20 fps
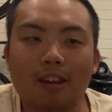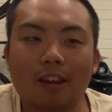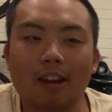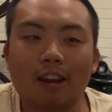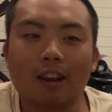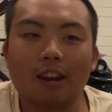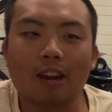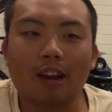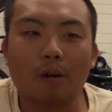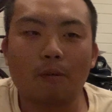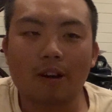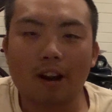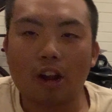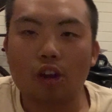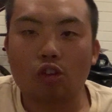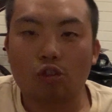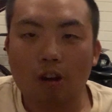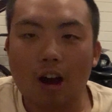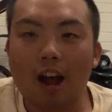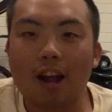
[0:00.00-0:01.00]
And when I
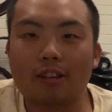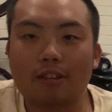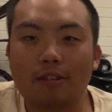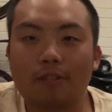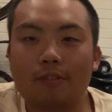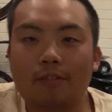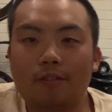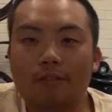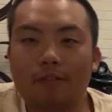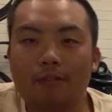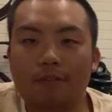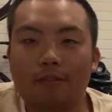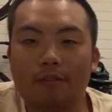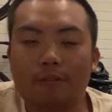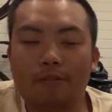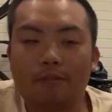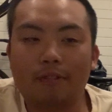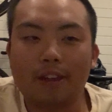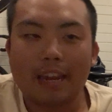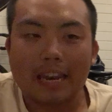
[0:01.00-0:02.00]
tried to
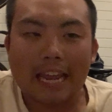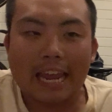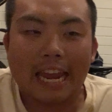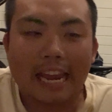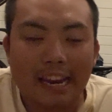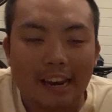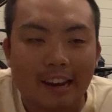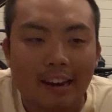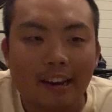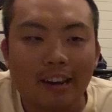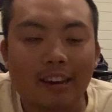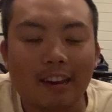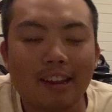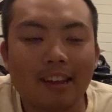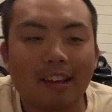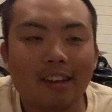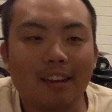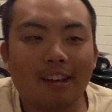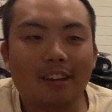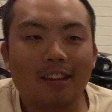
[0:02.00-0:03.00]
fit in
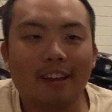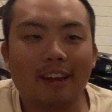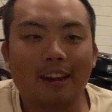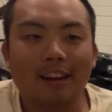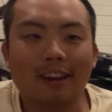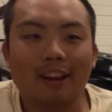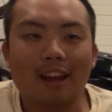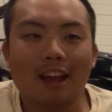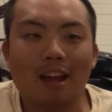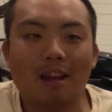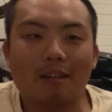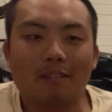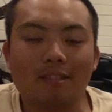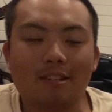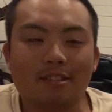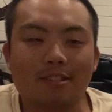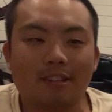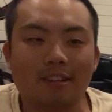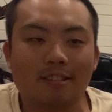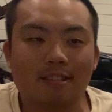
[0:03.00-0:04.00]
and like
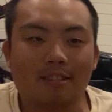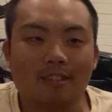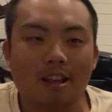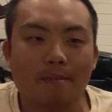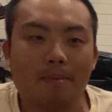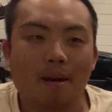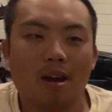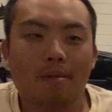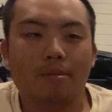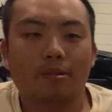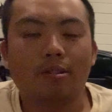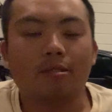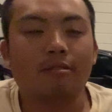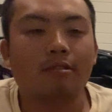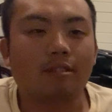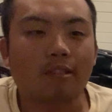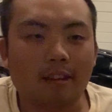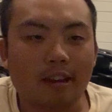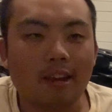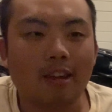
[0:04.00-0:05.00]
literally step out of my own
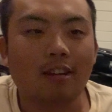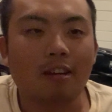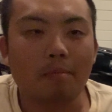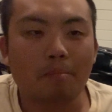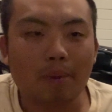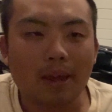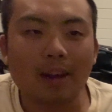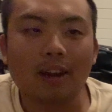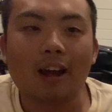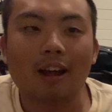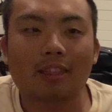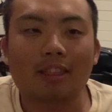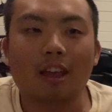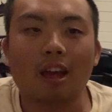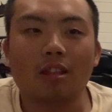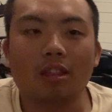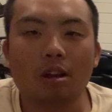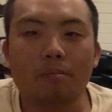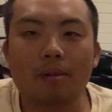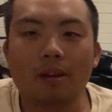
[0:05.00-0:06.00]
skin and be like
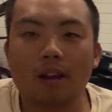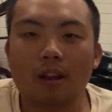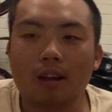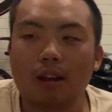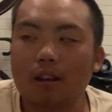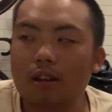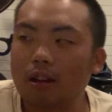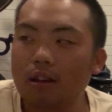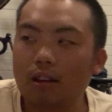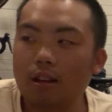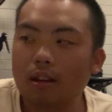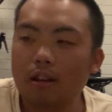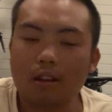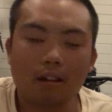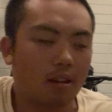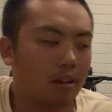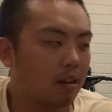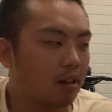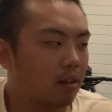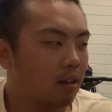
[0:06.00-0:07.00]
them, they'll be like,
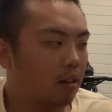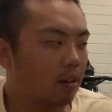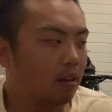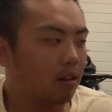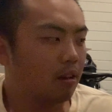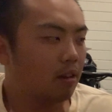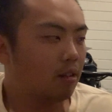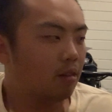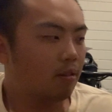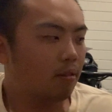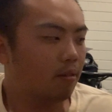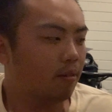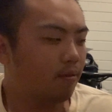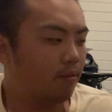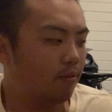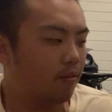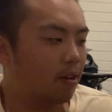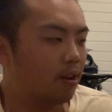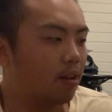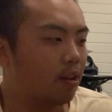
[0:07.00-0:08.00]
who the
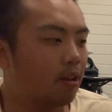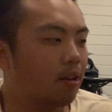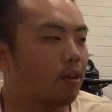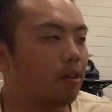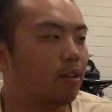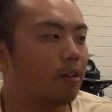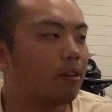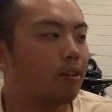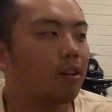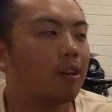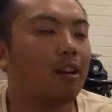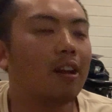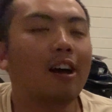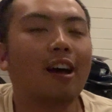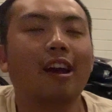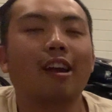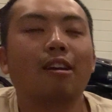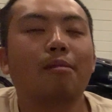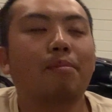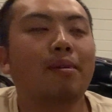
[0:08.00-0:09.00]
fuck are you? And
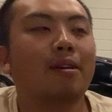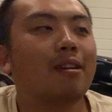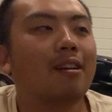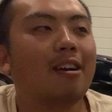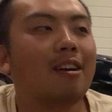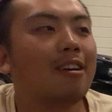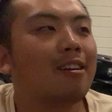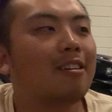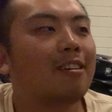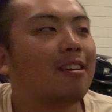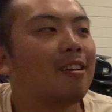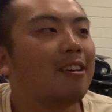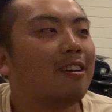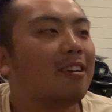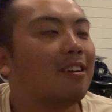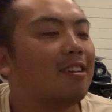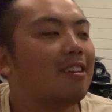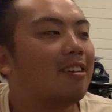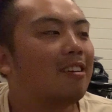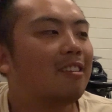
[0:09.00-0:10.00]
like, it'd be like,
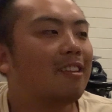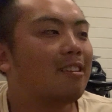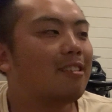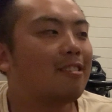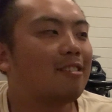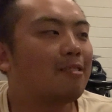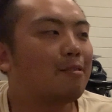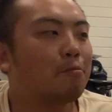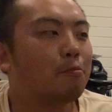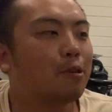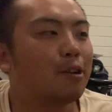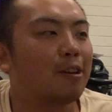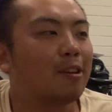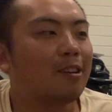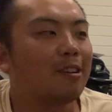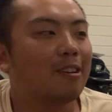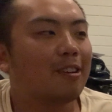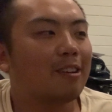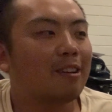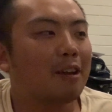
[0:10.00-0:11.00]
they just
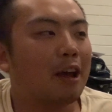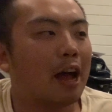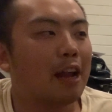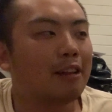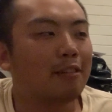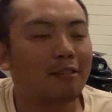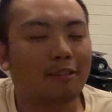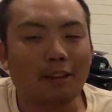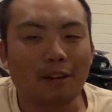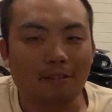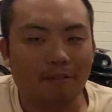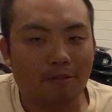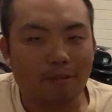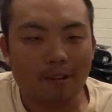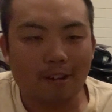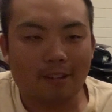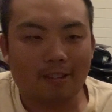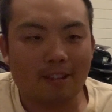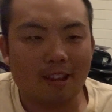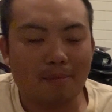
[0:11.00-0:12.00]
wouldn't I just didn't feel
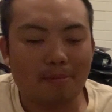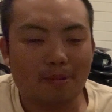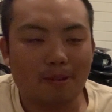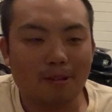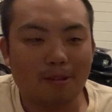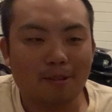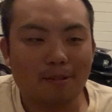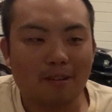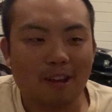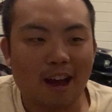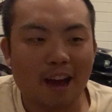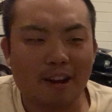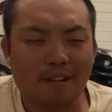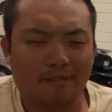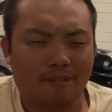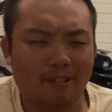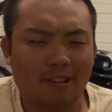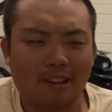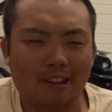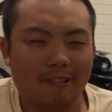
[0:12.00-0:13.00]
accepted. I didn't
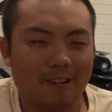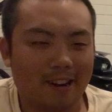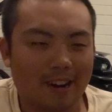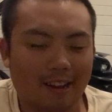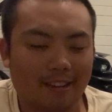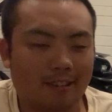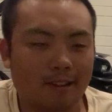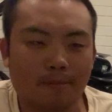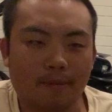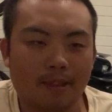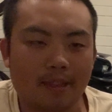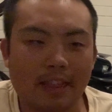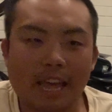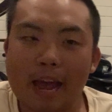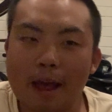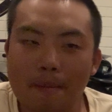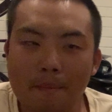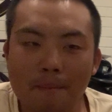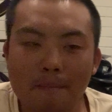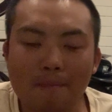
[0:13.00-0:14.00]
feel like I really accepted
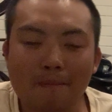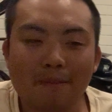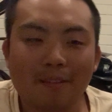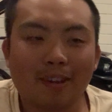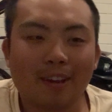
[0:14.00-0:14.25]
them.